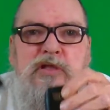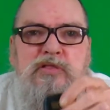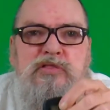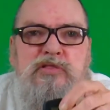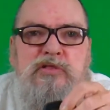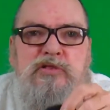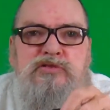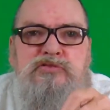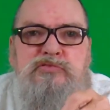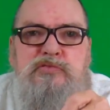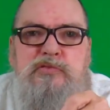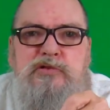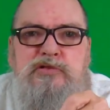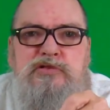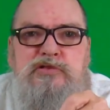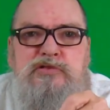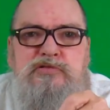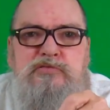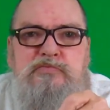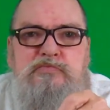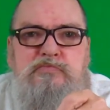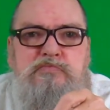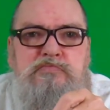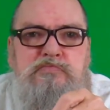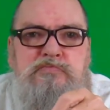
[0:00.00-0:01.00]
This one
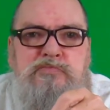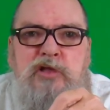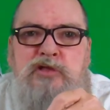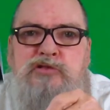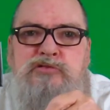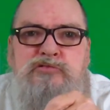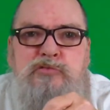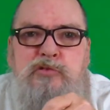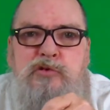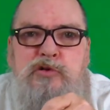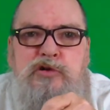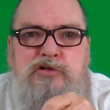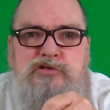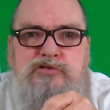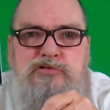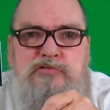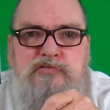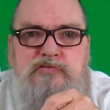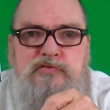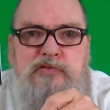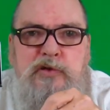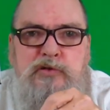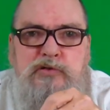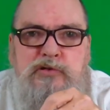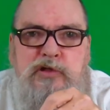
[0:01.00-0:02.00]
doesn't work as a
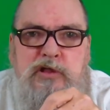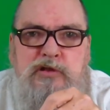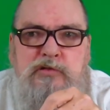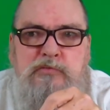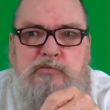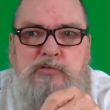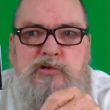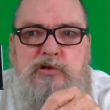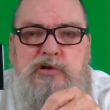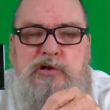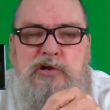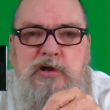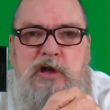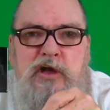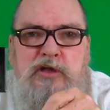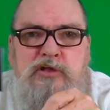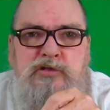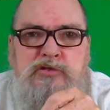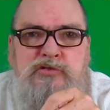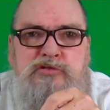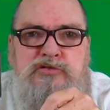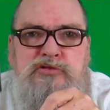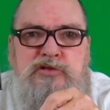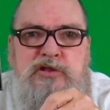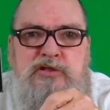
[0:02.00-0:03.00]
phone anymore. I
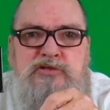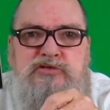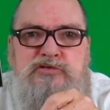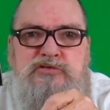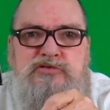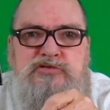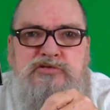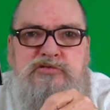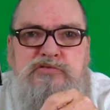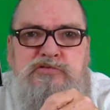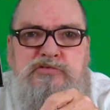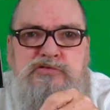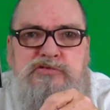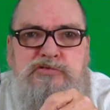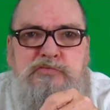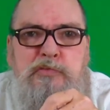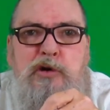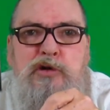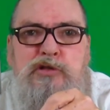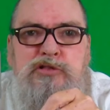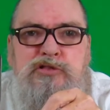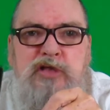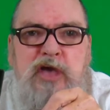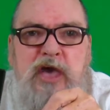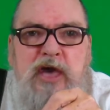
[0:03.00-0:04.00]
use it as a
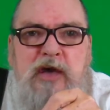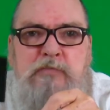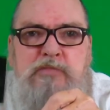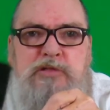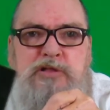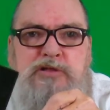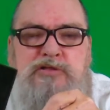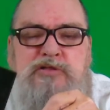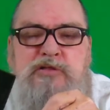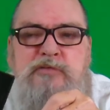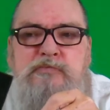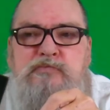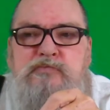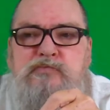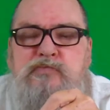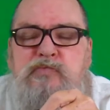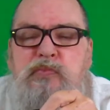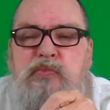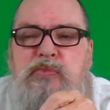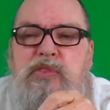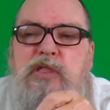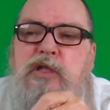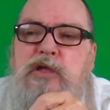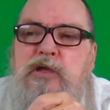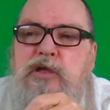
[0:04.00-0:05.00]
small tablet.
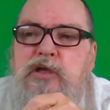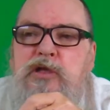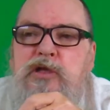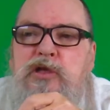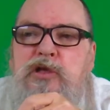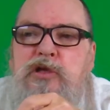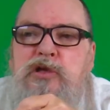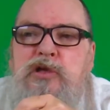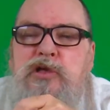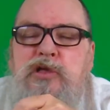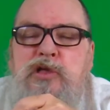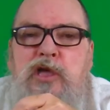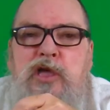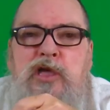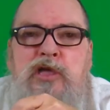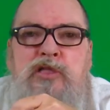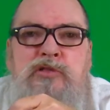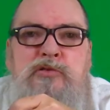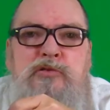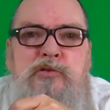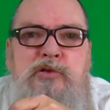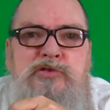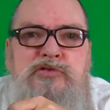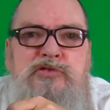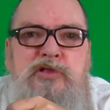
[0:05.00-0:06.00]
And the
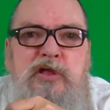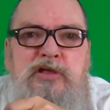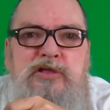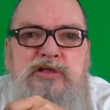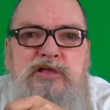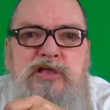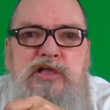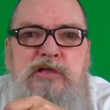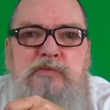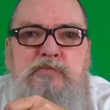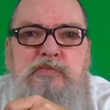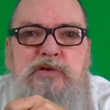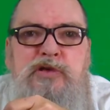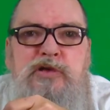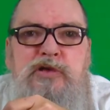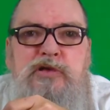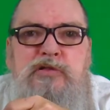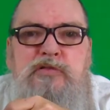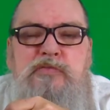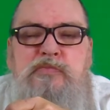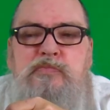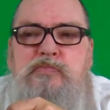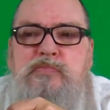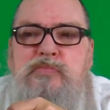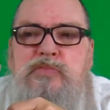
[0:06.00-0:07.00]
reason I keep
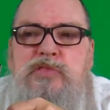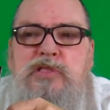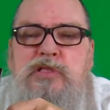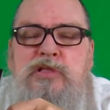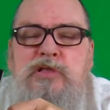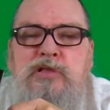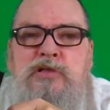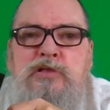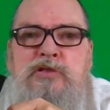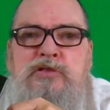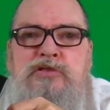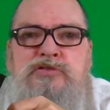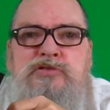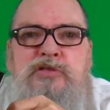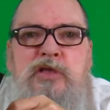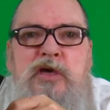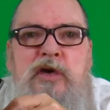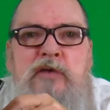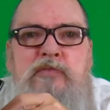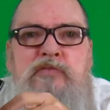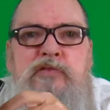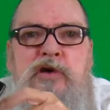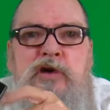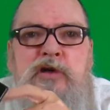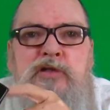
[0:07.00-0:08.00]
it is
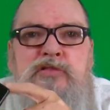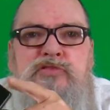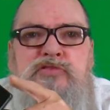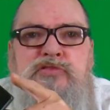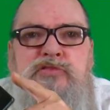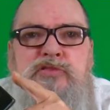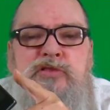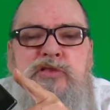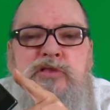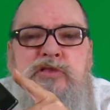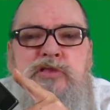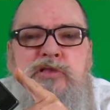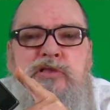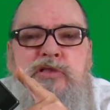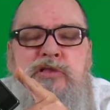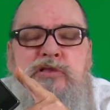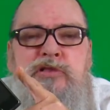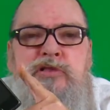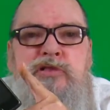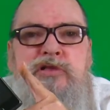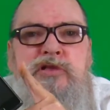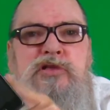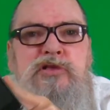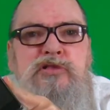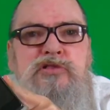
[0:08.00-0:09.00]
I've got the
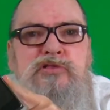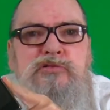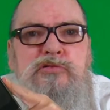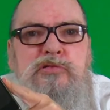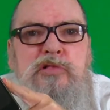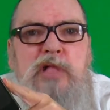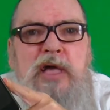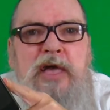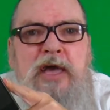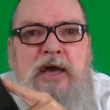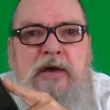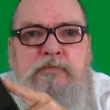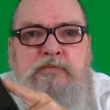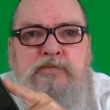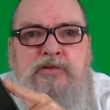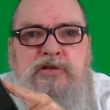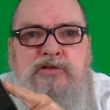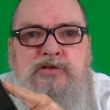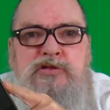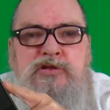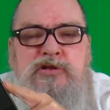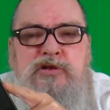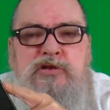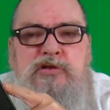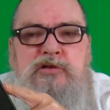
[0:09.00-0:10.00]
Kindle app in
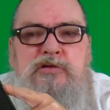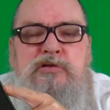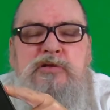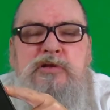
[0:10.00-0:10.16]
here.